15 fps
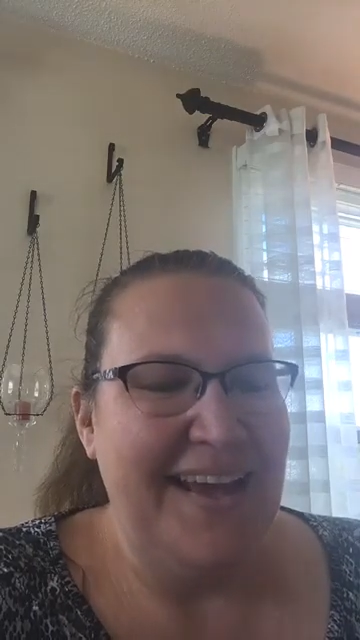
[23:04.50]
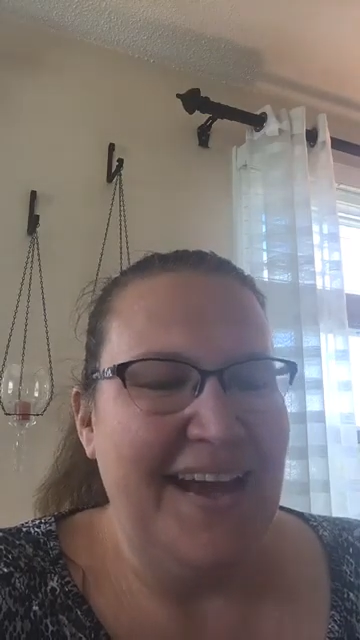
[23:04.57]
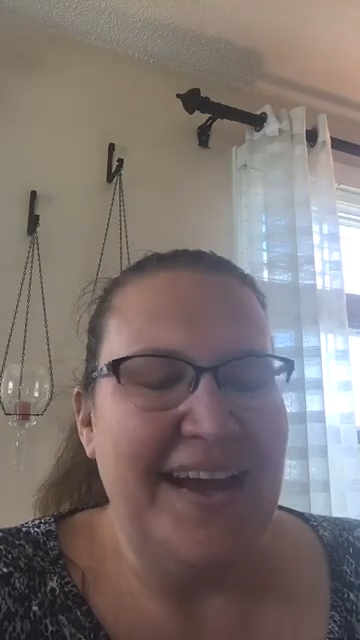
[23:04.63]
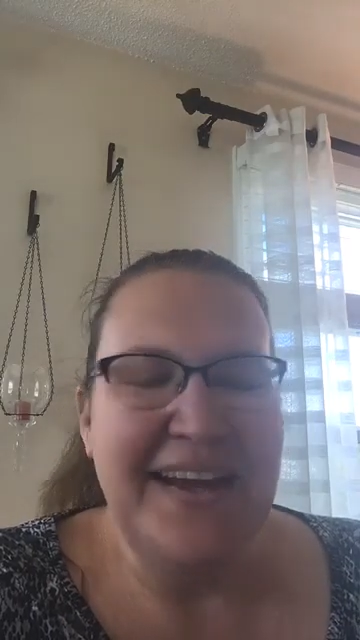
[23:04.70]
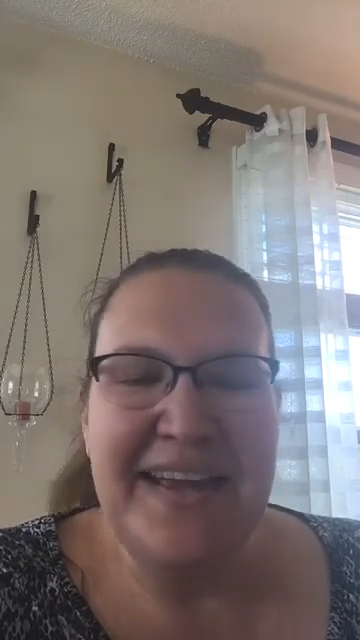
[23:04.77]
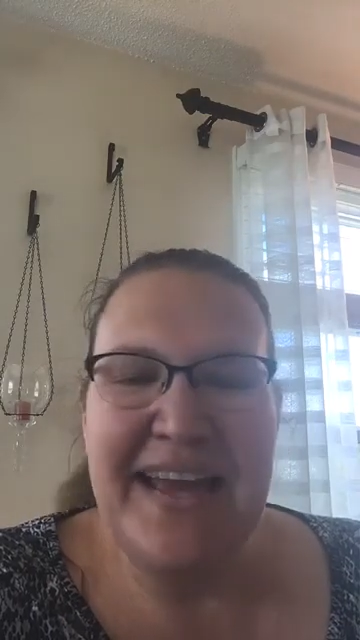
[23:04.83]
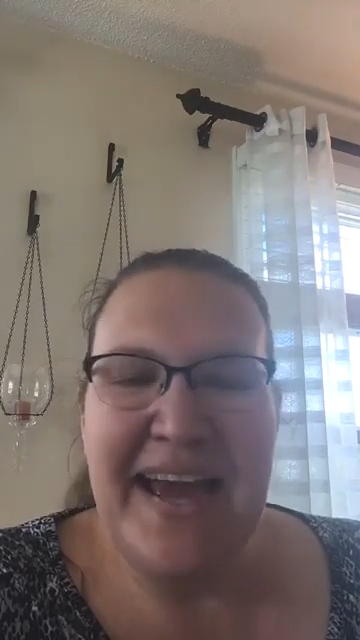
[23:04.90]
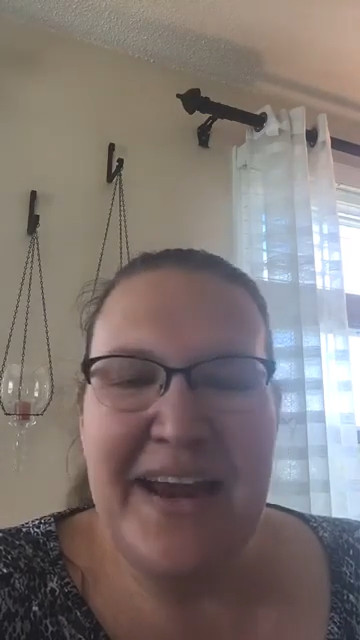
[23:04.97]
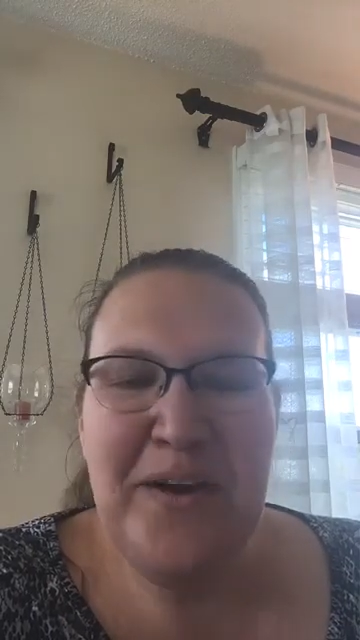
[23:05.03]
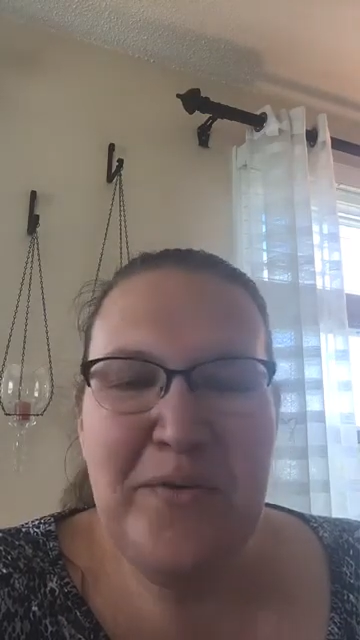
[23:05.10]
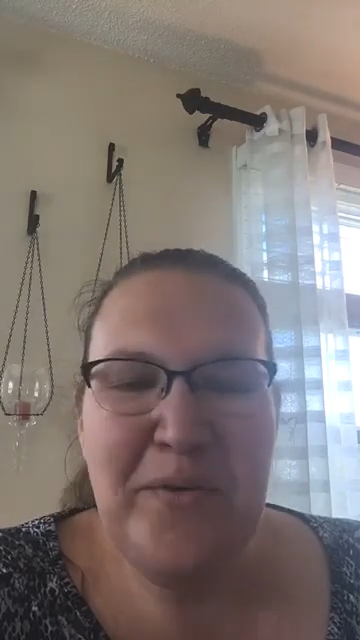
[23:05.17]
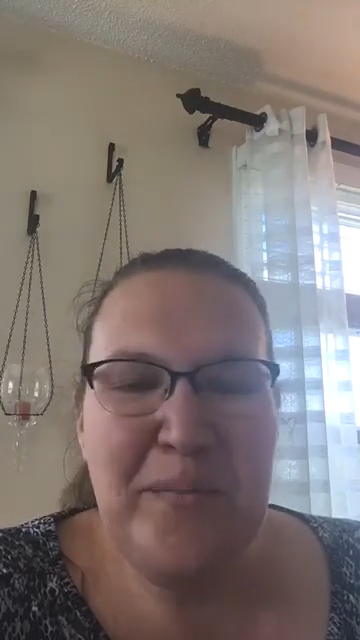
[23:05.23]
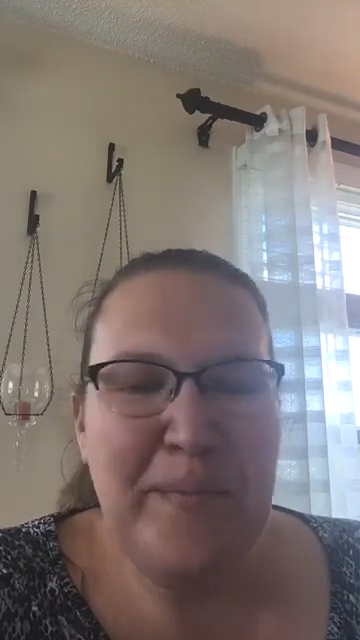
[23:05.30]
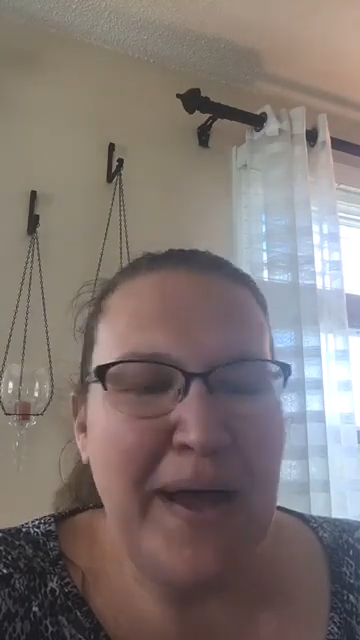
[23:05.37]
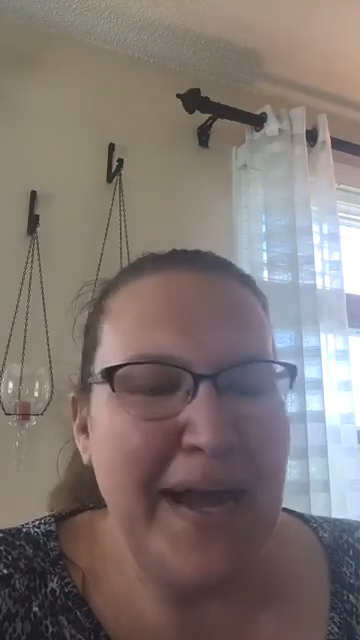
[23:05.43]
Again, a
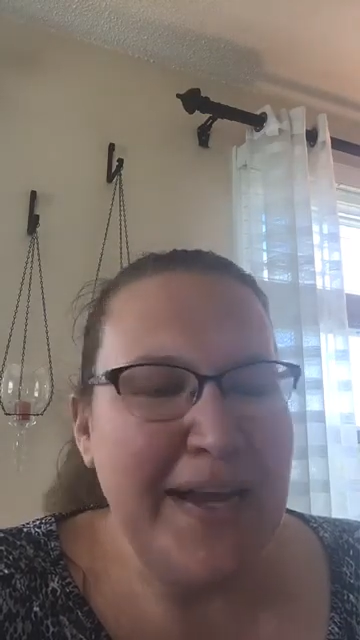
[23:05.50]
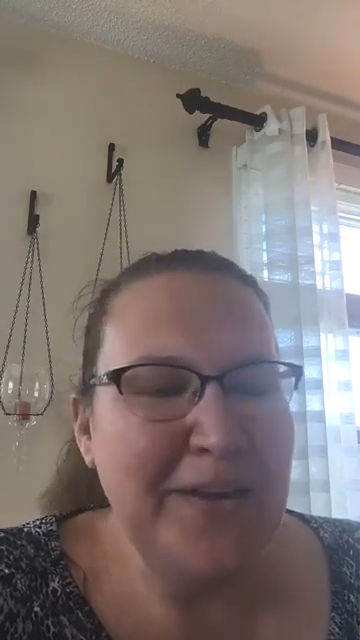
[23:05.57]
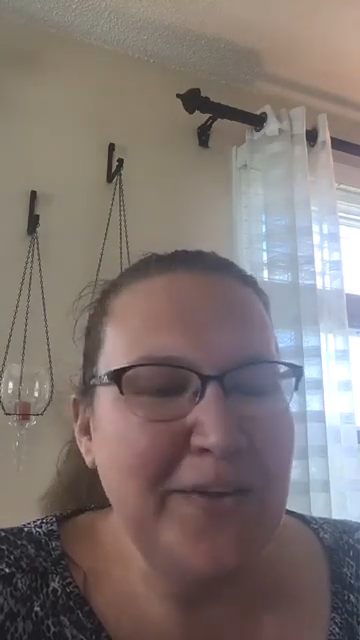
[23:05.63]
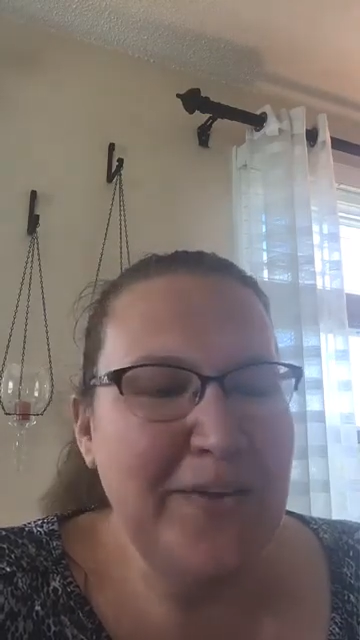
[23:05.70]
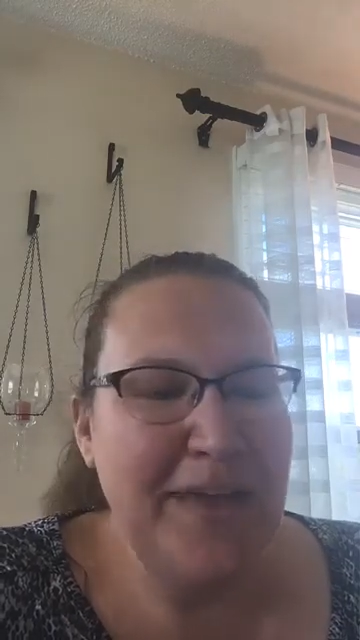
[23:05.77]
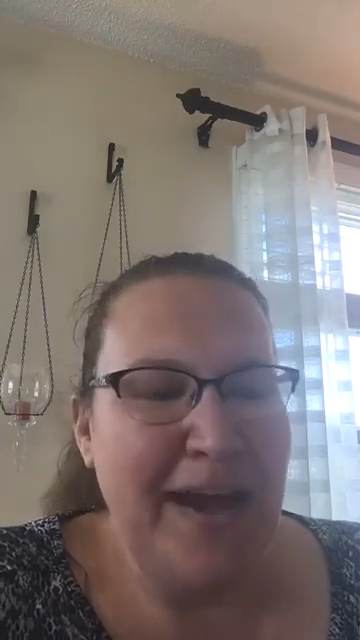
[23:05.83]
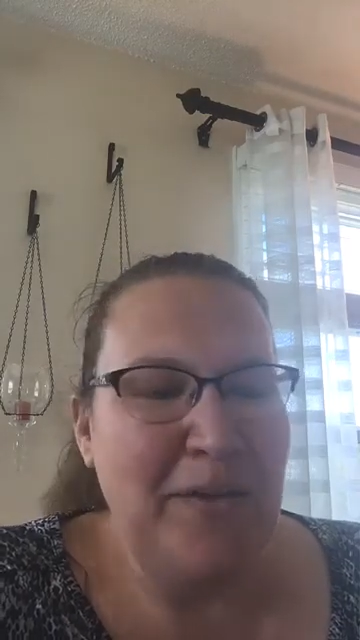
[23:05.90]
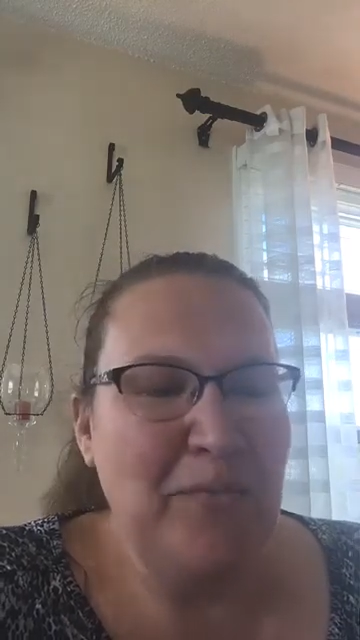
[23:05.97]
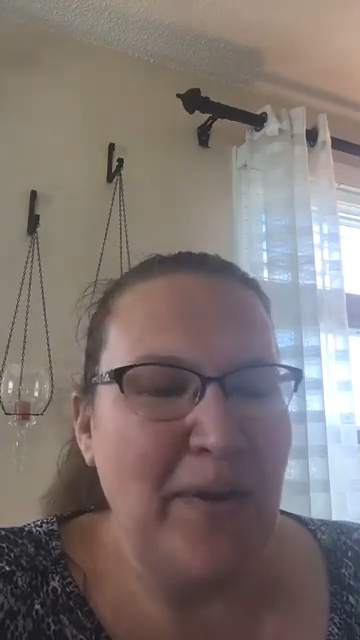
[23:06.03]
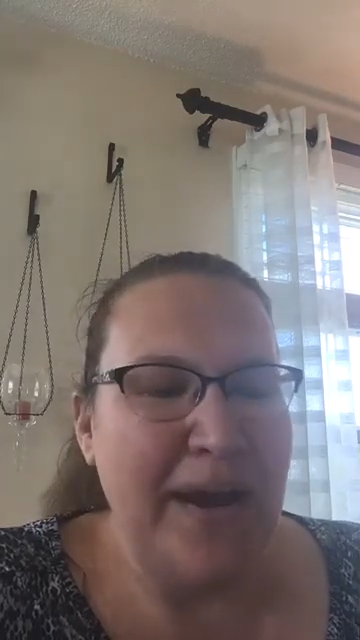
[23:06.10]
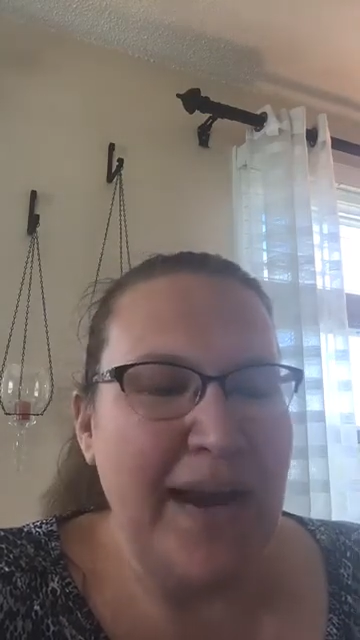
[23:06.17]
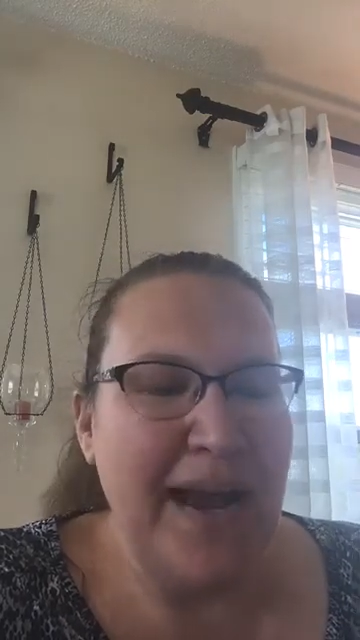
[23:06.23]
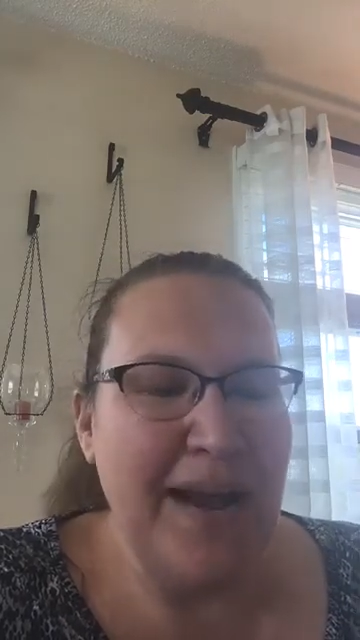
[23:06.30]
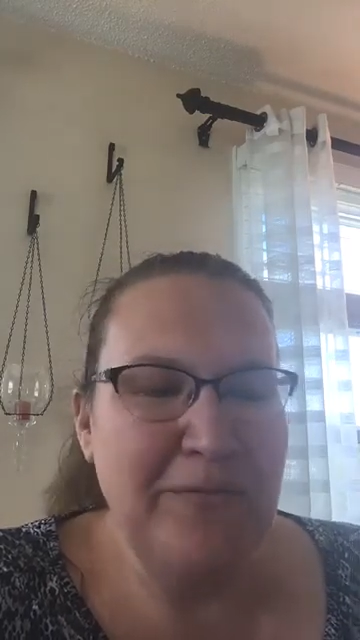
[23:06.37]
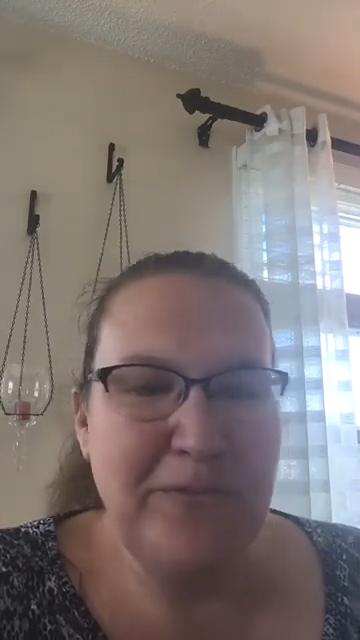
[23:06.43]
reminder that
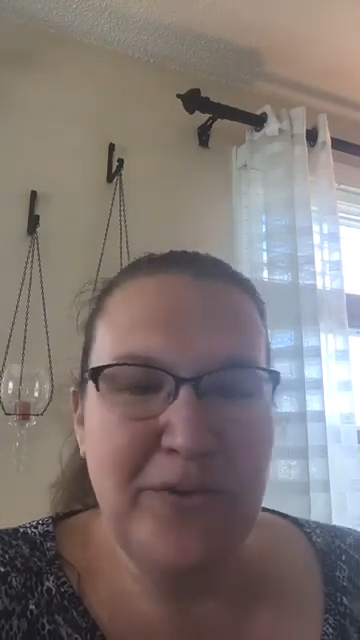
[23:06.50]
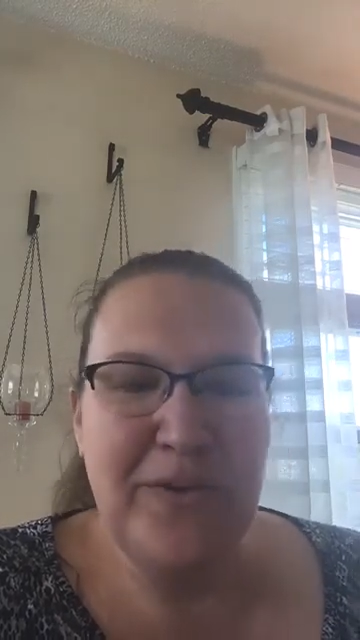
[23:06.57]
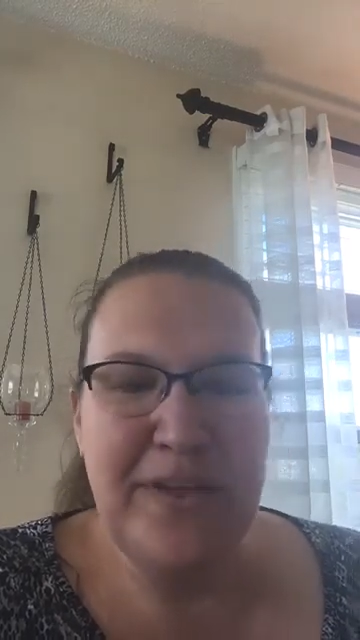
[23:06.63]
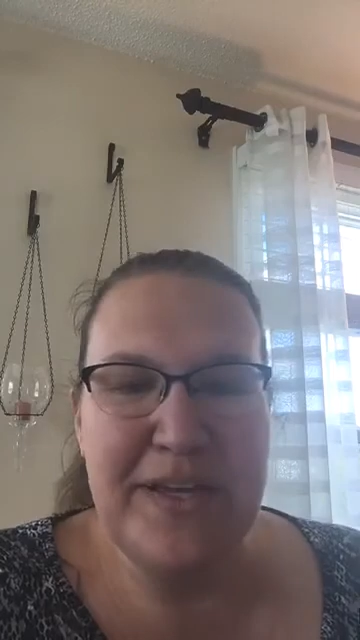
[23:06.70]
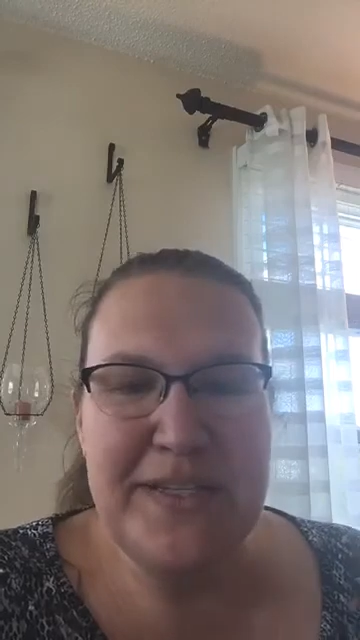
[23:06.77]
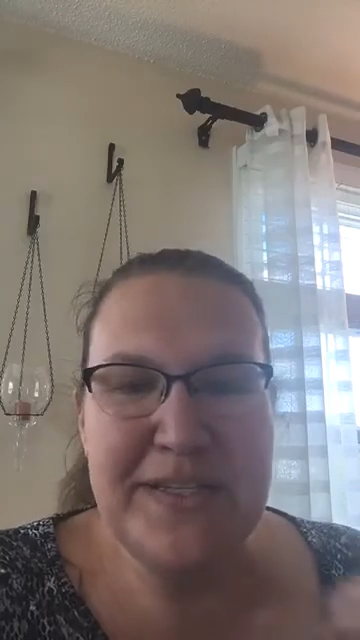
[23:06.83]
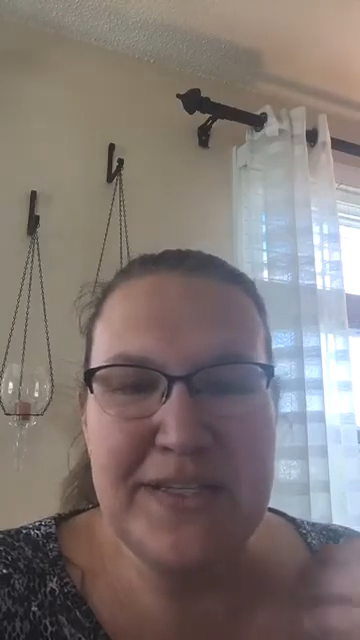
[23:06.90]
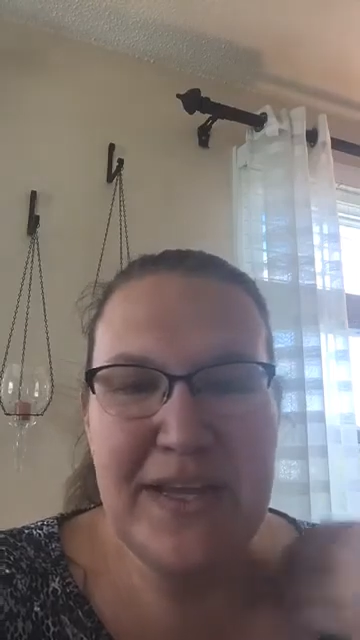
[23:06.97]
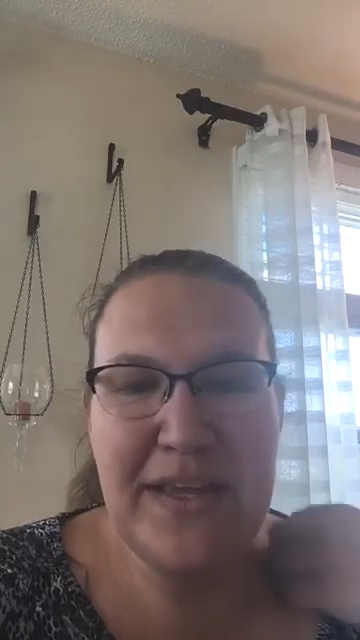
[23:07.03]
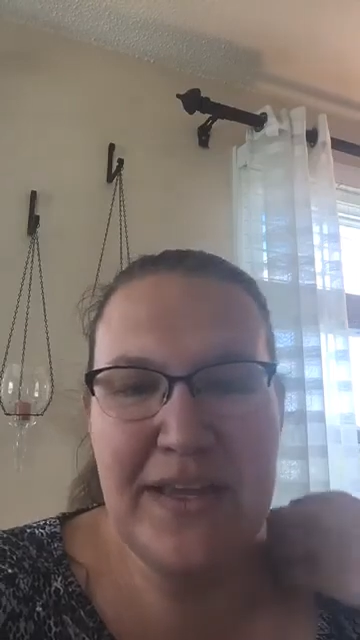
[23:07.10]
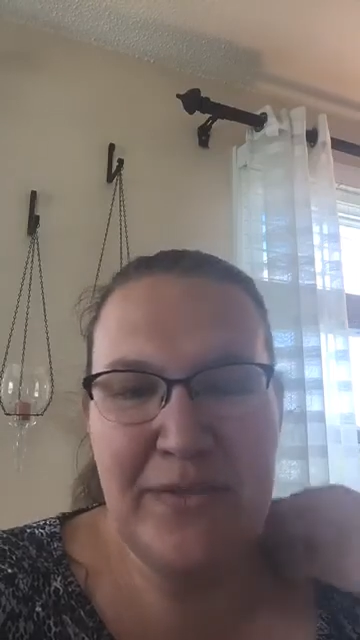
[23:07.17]
right after this